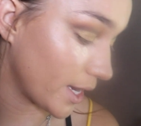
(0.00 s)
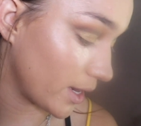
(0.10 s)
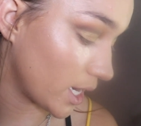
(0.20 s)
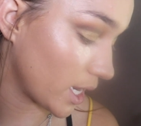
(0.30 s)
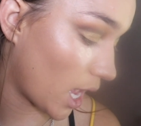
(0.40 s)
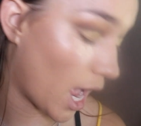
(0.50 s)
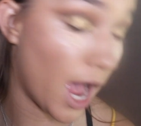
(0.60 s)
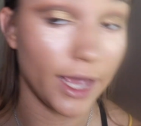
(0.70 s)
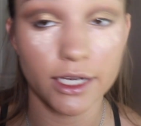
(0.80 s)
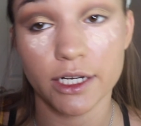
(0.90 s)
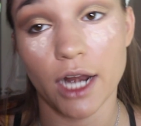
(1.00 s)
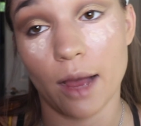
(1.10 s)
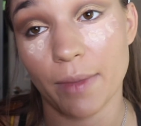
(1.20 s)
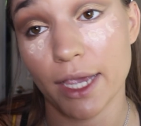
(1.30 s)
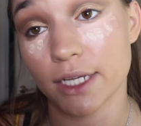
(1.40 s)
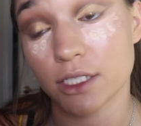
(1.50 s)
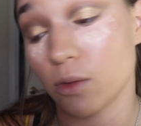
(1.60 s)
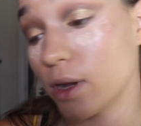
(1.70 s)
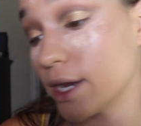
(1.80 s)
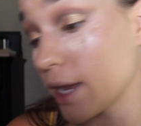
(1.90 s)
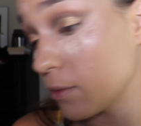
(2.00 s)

and I could not make it till 1, I